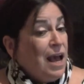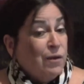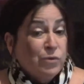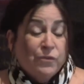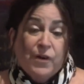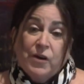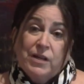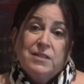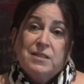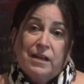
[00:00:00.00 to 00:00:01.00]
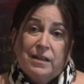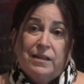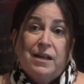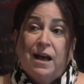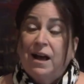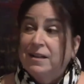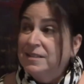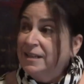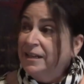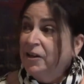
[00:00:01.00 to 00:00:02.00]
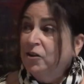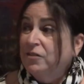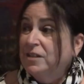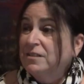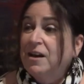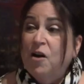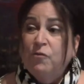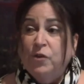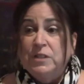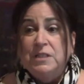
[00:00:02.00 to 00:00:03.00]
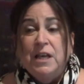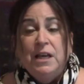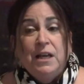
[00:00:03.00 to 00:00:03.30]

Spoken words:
And we're very excited to hear in this conference